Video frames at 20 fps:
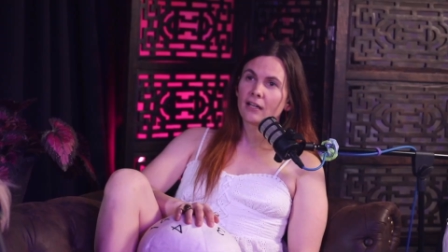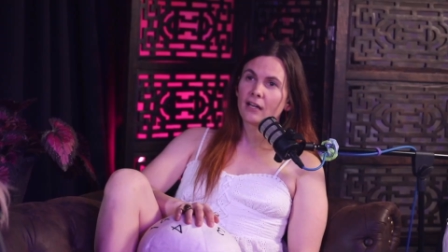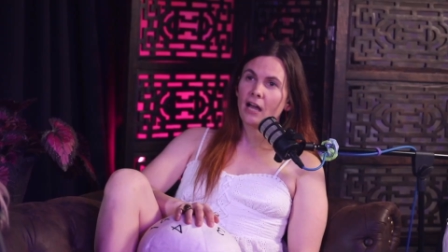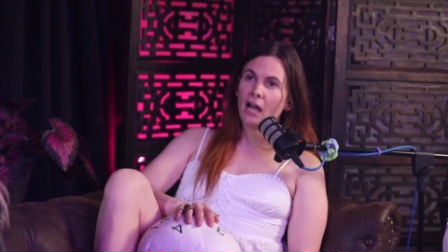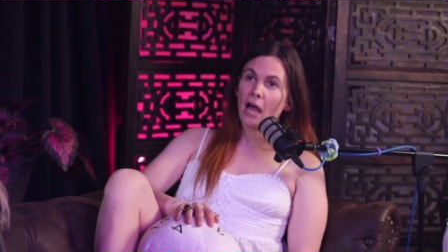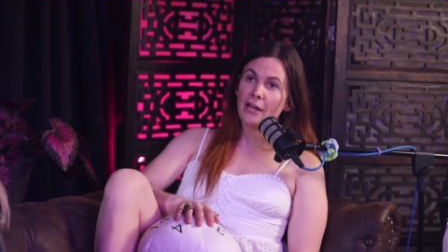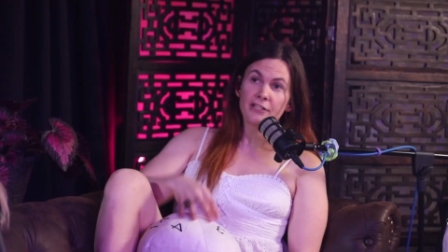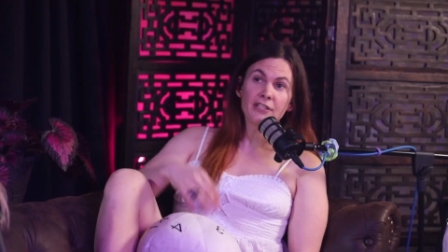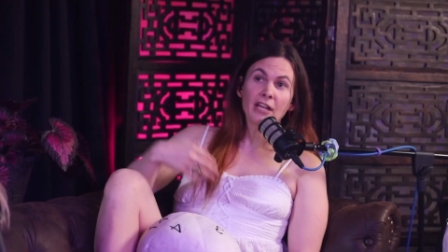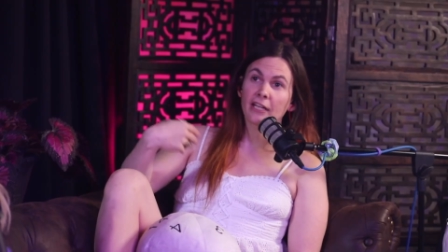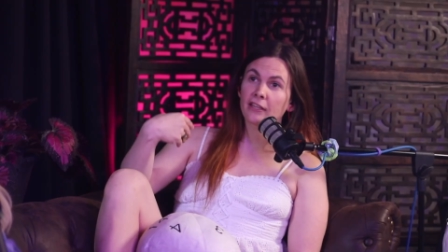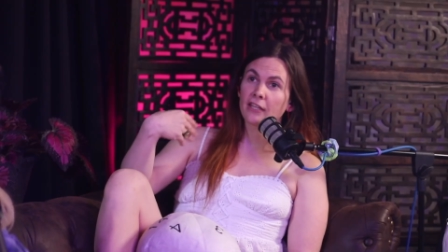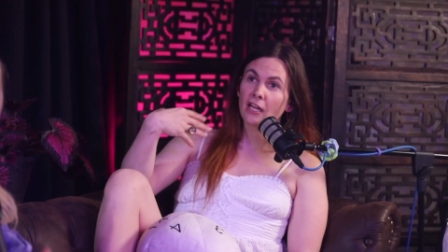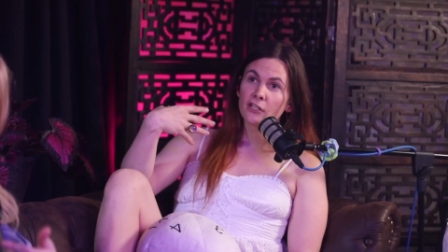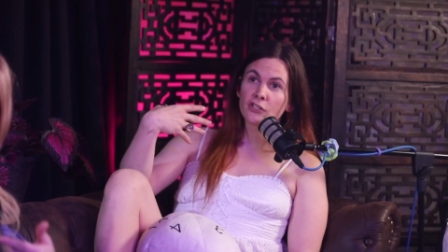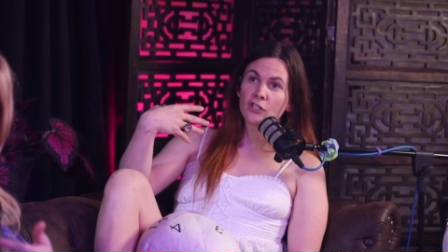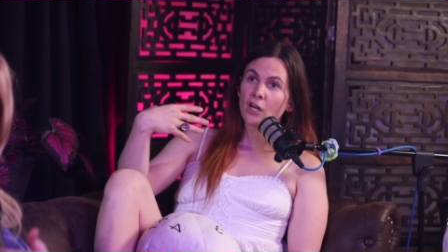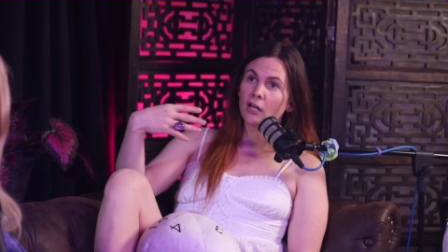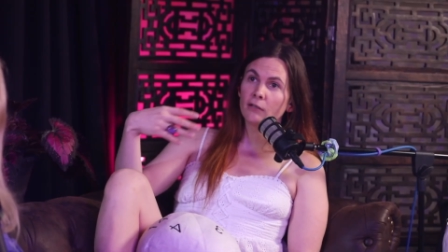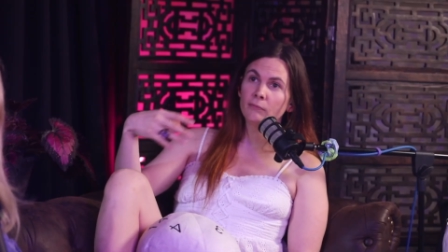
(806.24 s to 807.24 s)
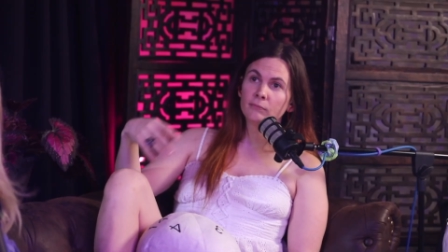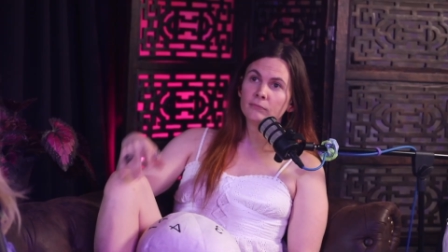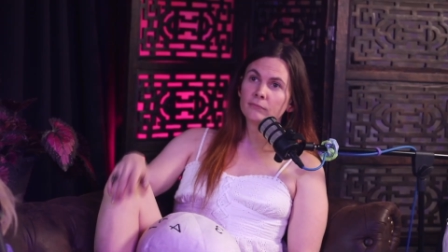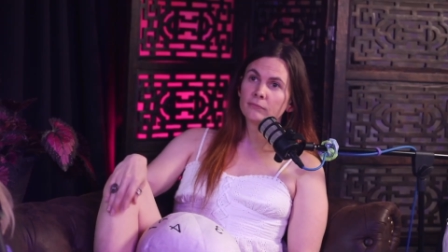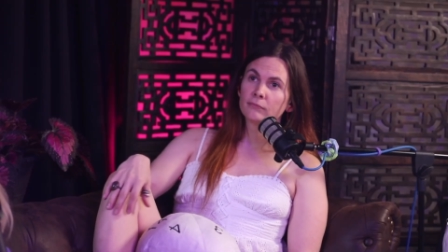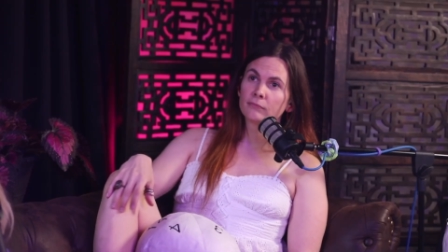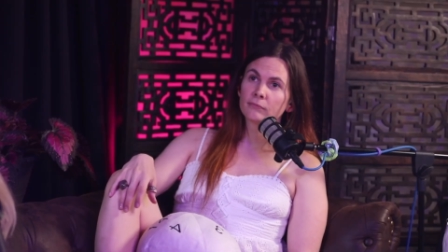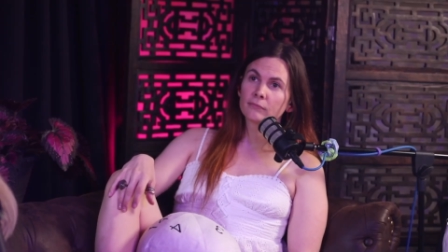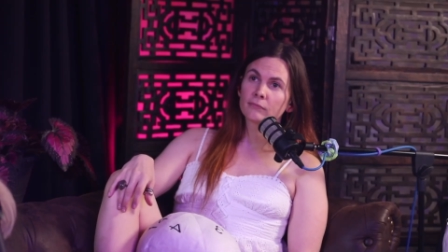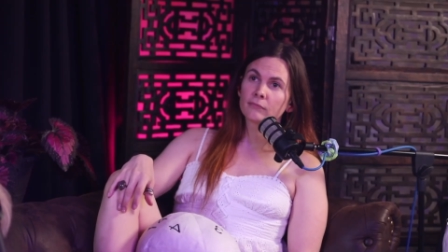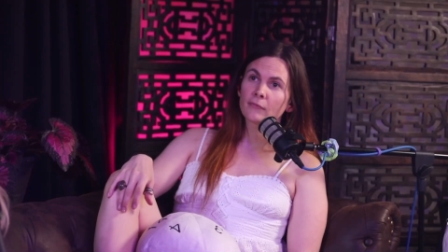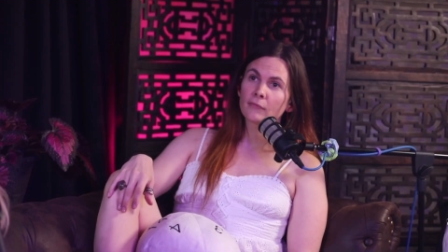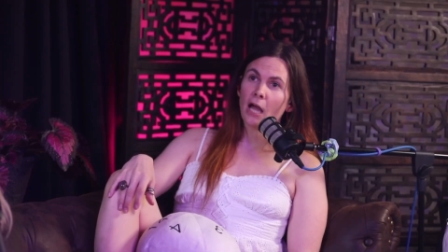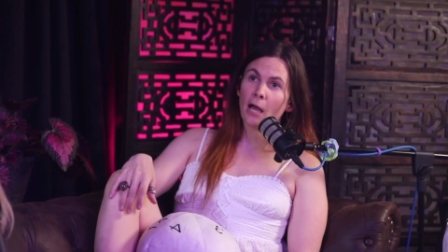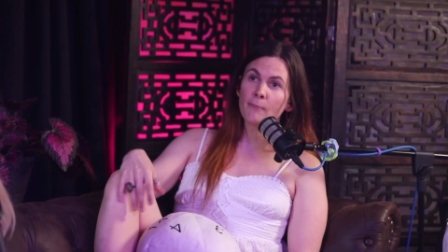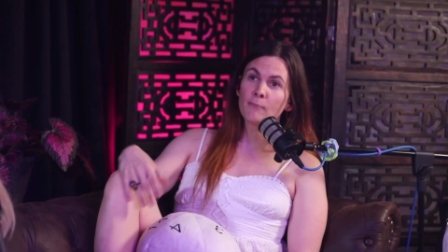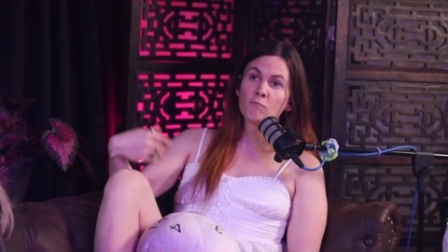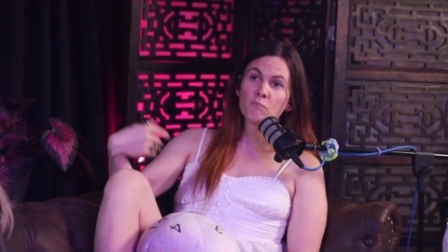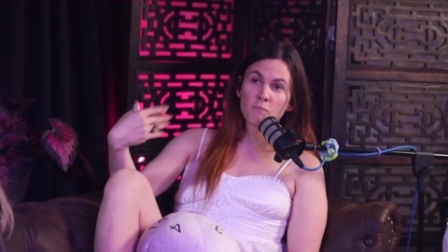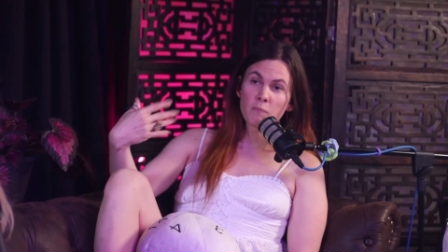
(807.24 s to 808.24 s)
I'd take that job.
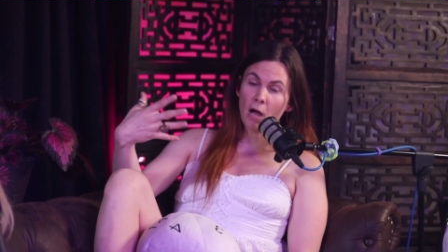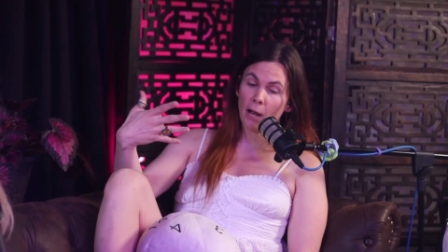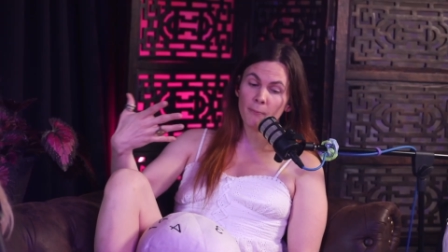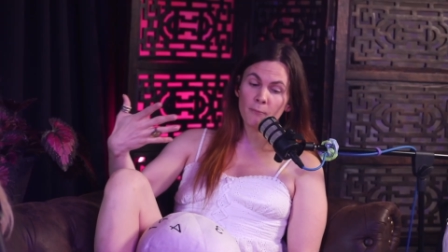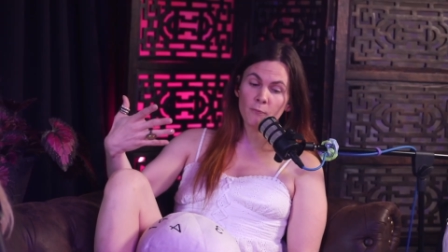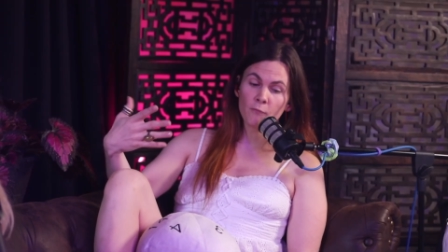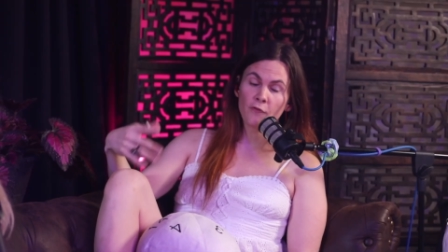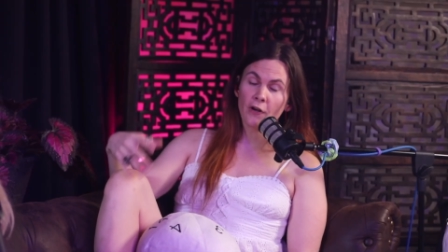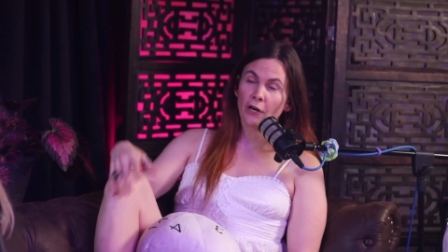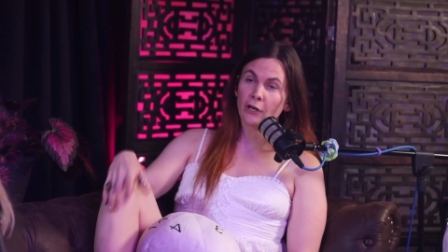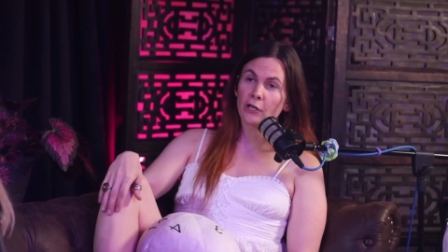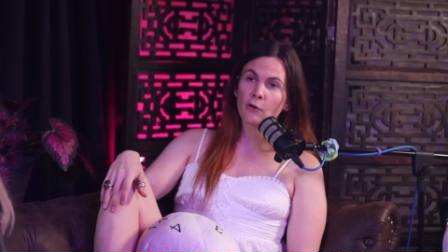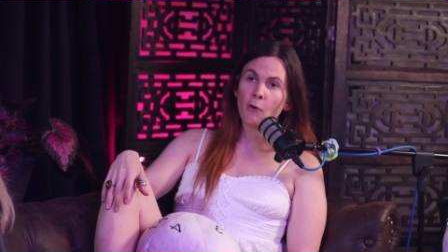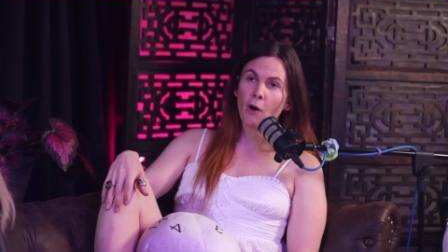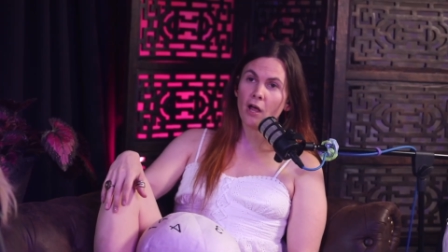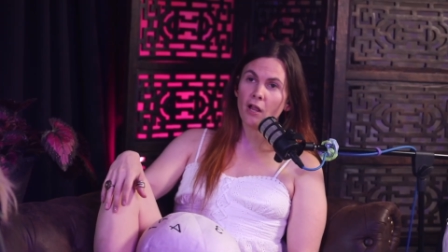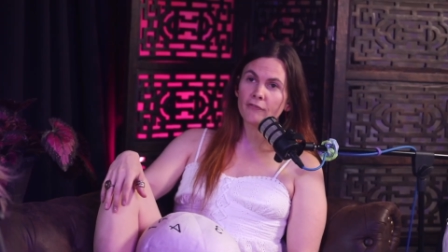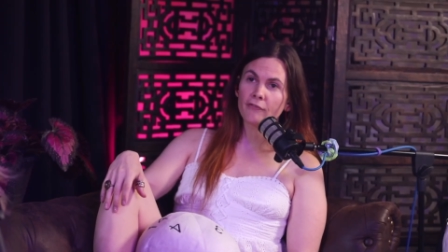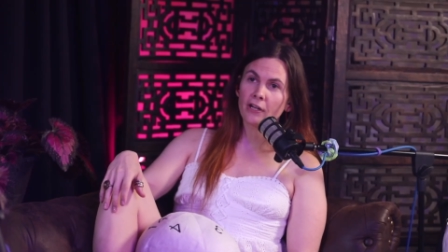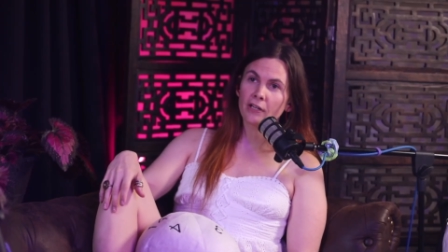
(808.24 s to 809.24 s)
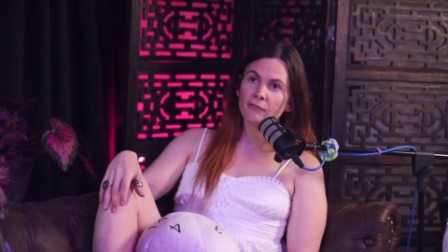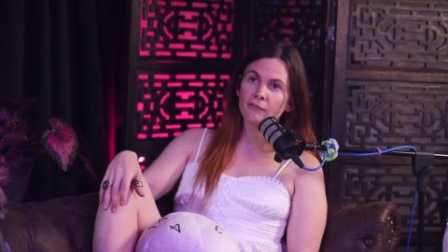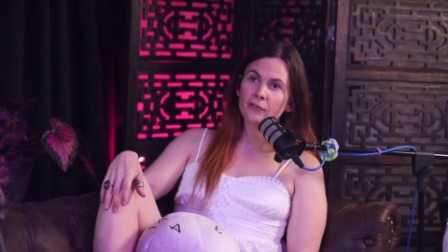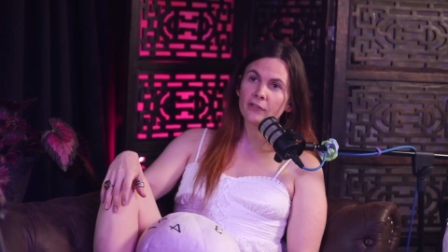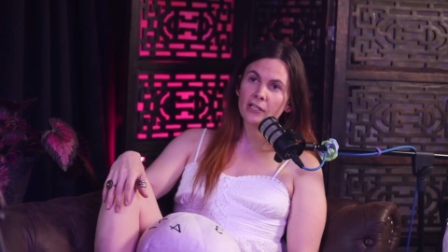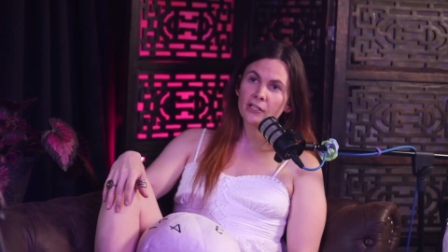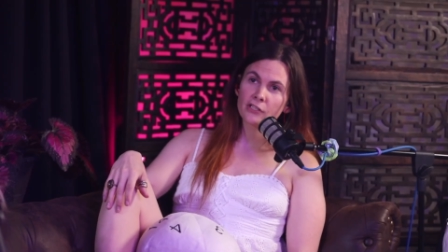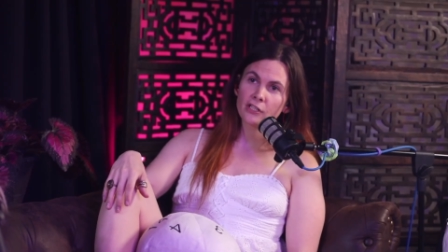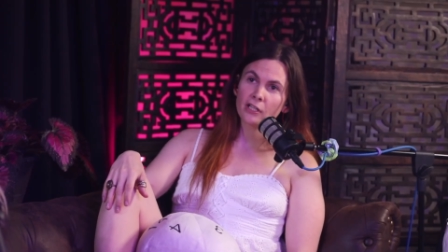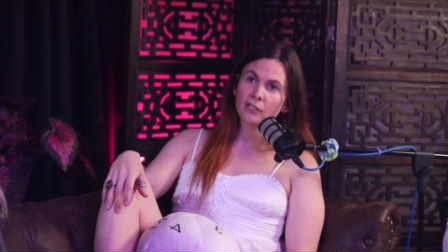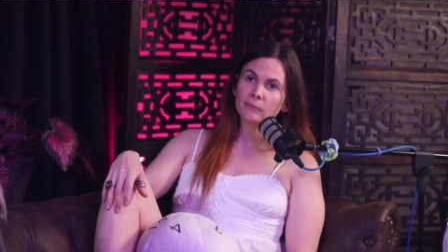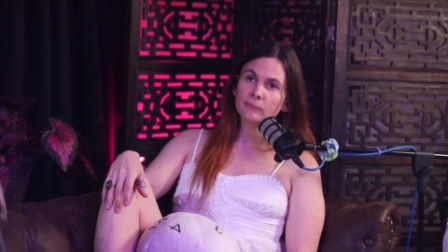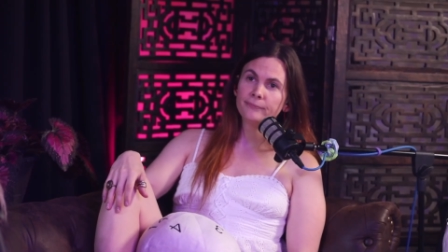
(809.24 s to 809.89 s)
I'm I'm very qualified for that job.